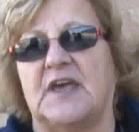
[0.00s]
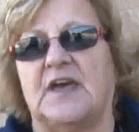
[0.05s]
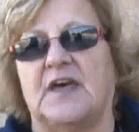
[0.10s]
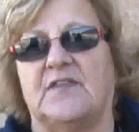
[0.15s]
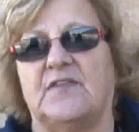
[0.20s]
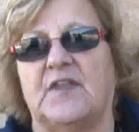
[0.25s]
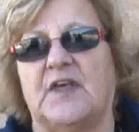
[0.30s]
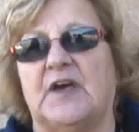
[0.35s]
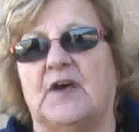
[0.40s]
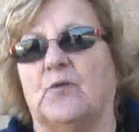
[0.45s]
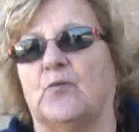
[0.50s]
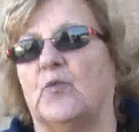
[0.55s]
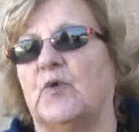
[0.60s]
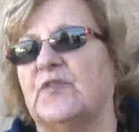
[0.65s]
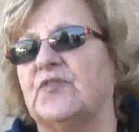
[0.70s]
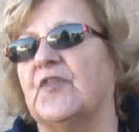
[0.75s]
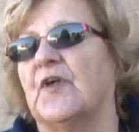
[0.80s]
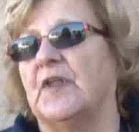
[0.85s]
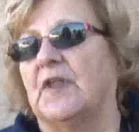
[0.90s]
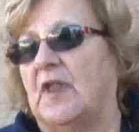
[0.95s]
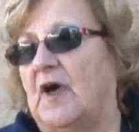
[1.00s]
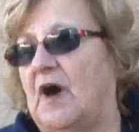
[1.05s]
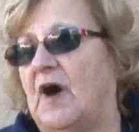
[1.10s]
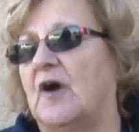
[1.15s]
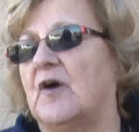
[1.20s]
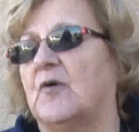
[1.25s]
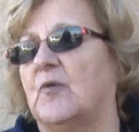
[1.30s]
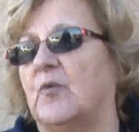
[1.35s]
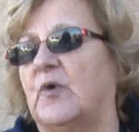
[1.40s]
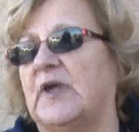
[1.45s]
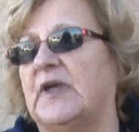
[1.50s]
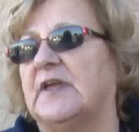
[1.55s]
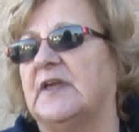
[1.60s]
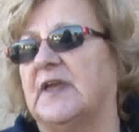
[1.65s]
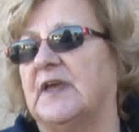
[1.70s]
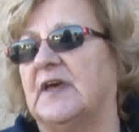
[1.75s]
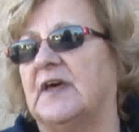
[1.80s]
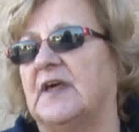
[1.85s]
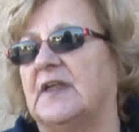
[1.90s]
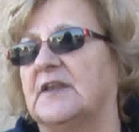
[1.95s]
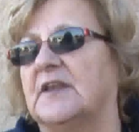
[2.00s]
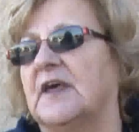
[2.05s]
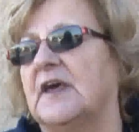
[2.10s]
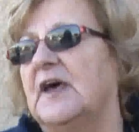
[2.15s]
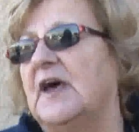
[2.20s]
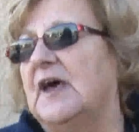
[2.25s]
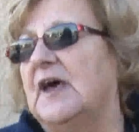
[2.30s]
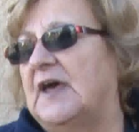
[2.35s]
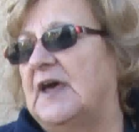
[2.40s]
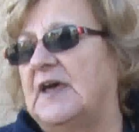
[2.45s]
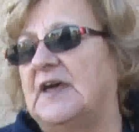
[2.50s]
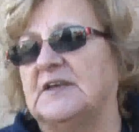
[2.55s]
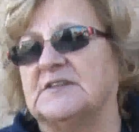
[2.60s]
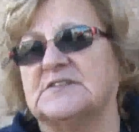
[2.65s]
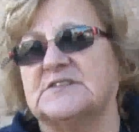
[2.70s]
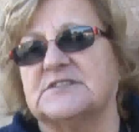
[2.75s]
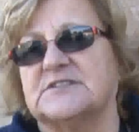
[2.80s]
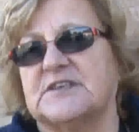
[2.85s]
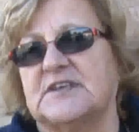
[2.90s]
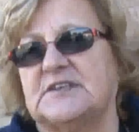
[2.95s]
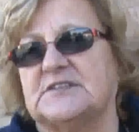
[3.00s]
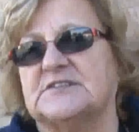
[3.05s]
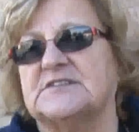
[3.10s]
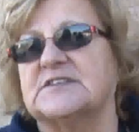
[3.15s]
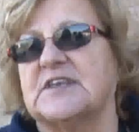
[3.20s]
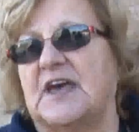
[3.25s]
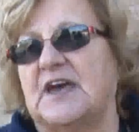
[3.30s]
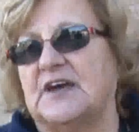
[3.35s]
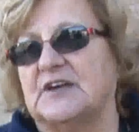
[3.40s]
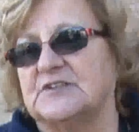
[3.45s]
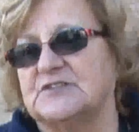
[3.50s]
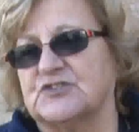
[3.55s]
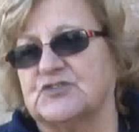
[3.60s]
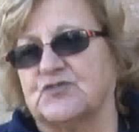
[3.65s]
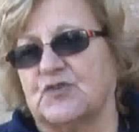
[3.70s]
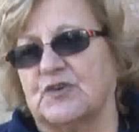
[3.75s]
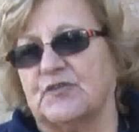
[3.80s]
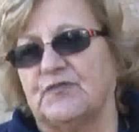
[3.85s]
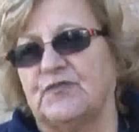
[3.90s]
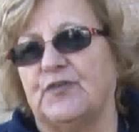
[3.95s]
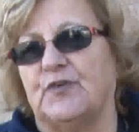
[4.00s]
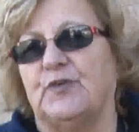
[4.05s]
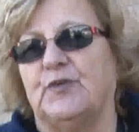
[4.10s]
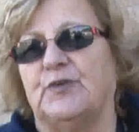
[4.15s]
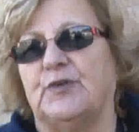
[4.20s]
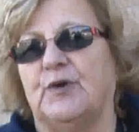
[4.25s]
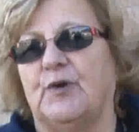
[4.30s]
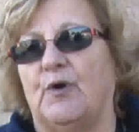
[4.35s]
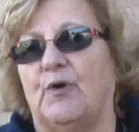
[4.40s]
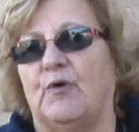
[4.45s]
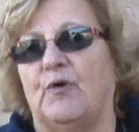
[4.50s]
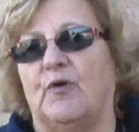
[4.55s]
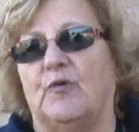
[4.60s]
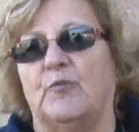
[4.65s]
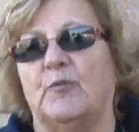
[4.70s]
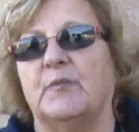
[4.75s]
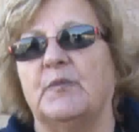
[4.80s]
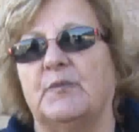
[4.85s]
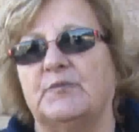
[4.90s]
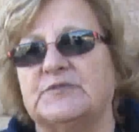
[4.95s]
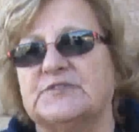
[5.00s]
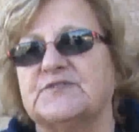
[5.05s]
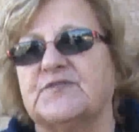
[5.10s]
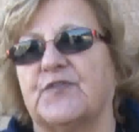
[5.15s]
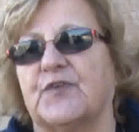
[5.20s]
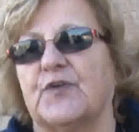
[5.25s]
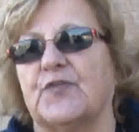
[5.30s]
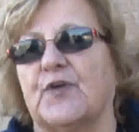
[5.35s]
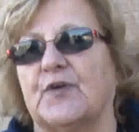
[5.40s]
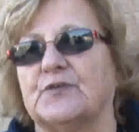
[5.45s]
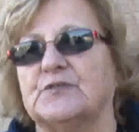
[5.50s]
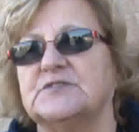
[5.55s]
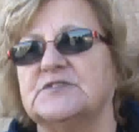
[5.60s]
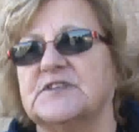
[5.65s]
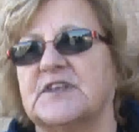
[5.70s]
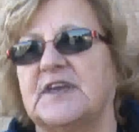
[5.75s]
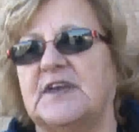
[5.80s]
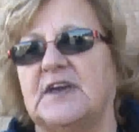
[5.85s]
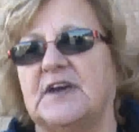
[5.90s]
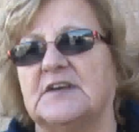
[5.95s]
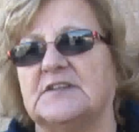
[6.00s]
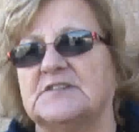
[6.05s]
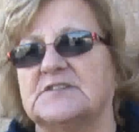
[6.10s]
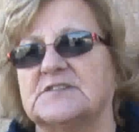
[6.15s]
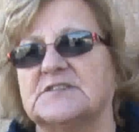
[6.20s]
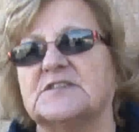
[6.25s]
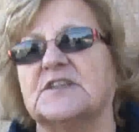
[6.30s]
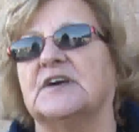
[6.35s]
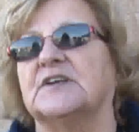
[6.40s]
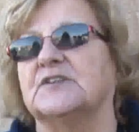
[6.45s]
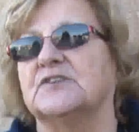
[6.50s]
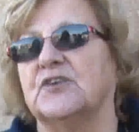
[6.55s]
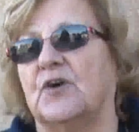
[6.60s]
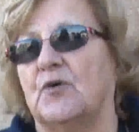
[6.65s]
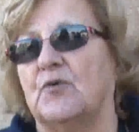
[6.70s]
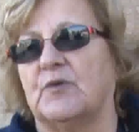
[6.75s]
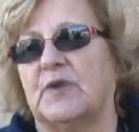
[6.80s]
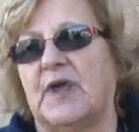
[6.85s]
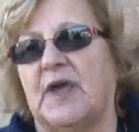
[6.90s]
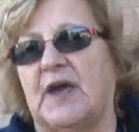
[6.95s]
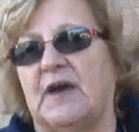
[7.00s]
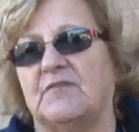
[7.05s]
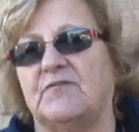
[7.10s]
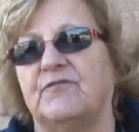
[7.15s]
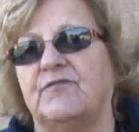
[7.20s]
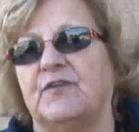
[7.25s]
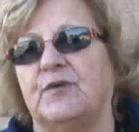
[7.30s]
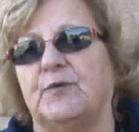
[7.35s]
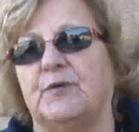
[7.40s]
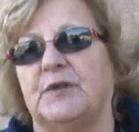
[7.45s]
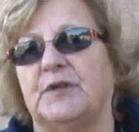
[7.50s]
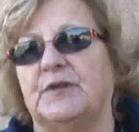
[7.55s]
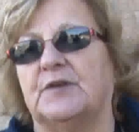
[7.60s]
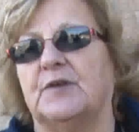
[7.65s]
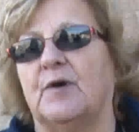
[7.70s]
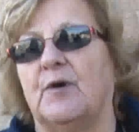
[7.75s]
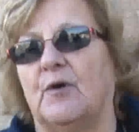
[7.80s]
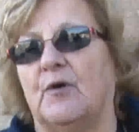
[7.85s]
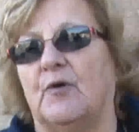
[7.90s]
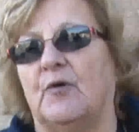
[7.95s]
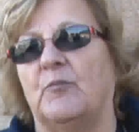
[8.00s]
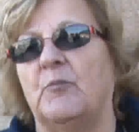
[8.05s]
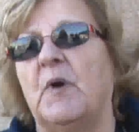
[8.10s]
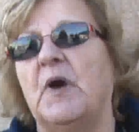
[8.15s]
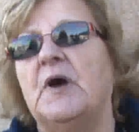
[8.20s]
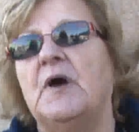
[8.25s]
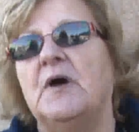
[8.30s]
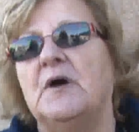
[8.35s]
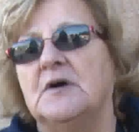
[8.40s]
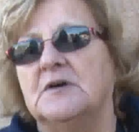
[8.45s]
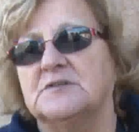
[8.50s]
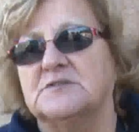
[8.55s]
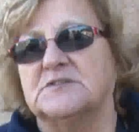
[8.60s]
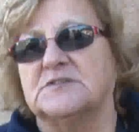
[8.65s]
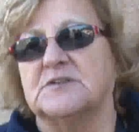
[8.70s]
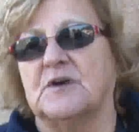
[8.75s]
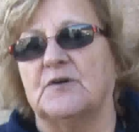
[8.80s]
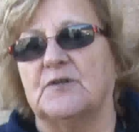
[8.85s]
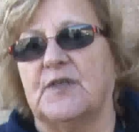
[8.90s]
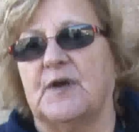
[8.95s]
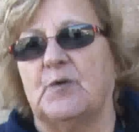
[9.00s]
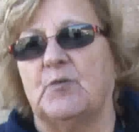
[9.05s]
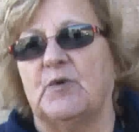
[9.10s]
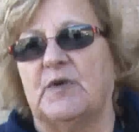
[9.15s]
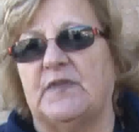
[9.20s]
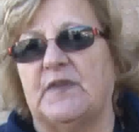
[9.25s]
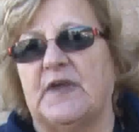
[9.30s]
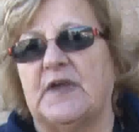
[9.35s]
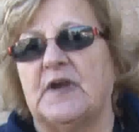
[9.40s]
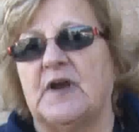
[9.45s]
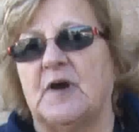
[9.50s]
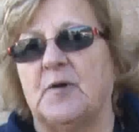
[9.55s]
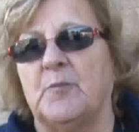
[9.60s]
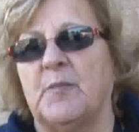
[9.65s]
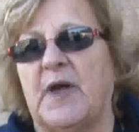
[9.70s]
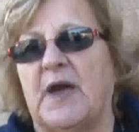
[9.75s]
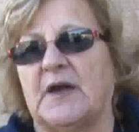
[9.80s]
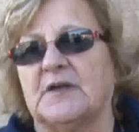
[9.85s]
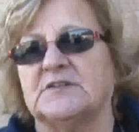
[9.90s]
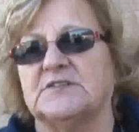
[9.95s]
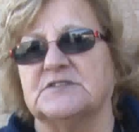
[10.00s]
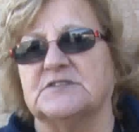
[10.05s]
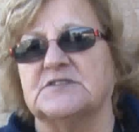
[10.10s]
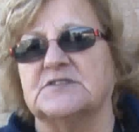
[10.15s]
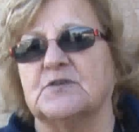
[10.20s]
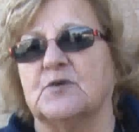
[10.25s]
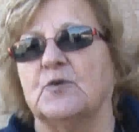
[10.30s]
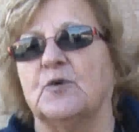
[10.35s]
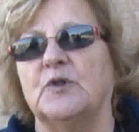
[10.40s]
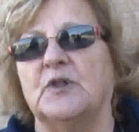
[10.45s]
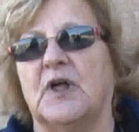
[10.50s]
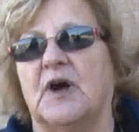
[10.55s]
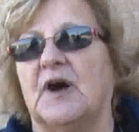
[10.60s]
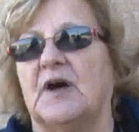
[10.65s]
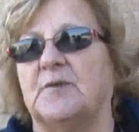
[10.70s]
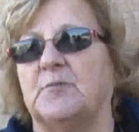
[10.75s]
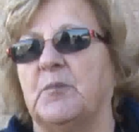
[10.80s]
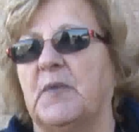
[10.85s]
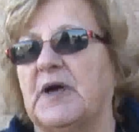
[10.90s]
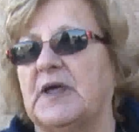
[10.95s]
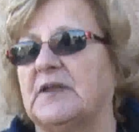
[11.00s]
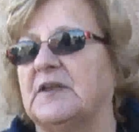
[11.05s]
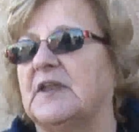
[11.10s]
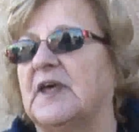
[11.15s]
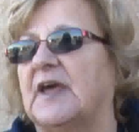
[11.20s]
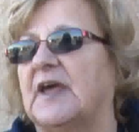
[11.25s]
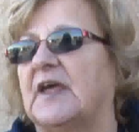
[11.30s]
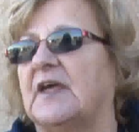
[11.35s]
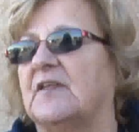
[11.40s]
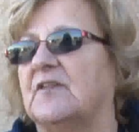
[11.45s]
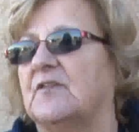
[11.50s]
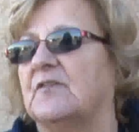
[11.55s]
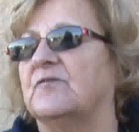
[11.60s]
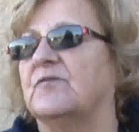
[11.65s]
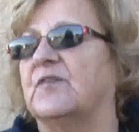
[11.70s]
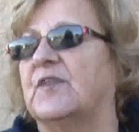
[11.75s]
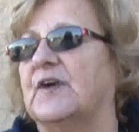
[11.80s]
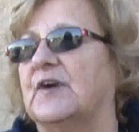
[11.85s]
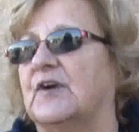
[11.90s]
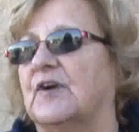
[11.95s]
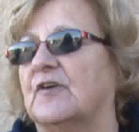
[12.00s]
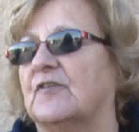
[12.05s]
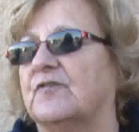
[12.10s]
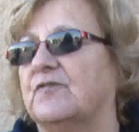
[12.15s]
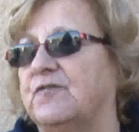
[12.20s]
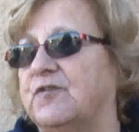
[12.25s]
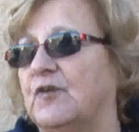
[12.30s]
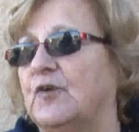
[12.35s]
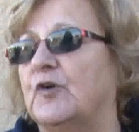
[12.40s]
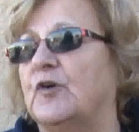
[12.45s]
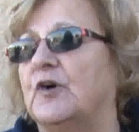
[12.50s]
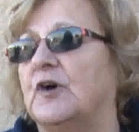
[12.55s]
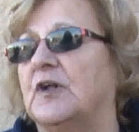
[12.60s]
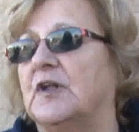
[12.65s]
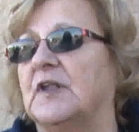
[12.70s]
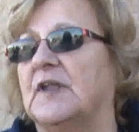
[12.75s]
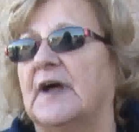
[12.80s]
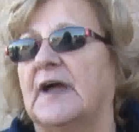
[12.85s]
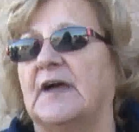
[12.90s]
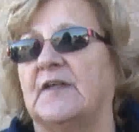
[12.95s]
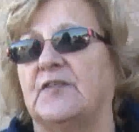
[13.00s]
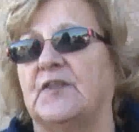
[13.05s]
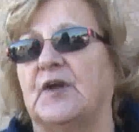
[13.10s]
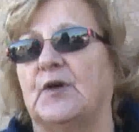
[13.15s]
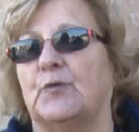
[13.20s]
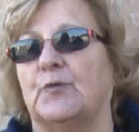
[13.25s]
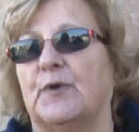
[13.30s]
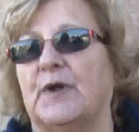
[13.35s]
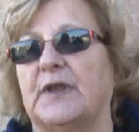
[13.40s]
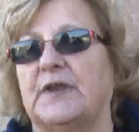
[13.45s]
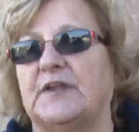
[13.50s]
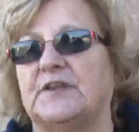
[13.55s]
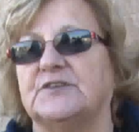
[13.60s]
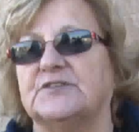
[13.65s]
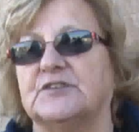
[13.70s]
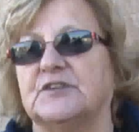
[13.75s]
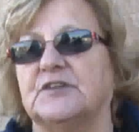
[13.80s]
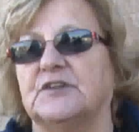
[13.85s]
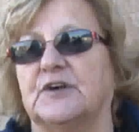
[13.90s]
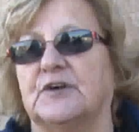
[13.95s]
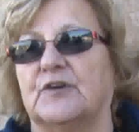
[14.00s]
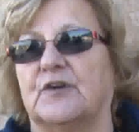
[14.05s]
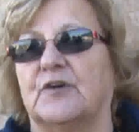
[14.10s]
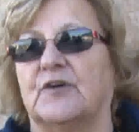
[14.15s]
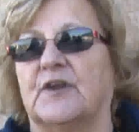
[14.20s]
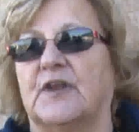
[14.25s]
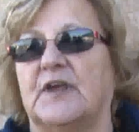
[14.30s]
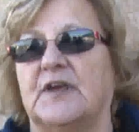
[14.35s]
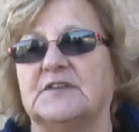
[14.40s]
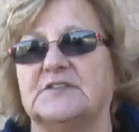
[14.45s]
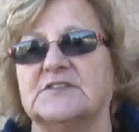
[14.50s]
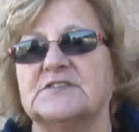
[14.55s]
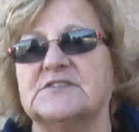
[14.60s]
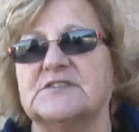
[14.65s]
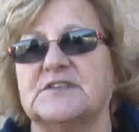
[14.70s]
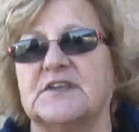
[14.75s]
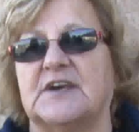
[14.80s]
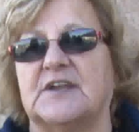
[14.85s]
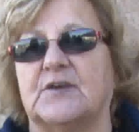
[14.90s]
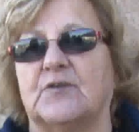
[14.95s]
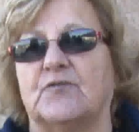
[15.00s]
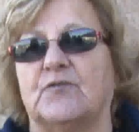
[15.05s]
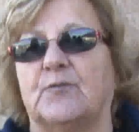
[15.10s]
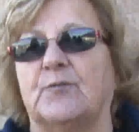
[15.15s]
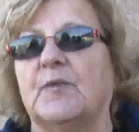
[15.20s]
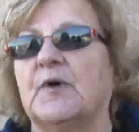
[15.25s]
And then with the long weekend, it sends extra food home for those kids that don't have food at home, so that when they come back to school on Monday, they're full and they're ready to learn instead of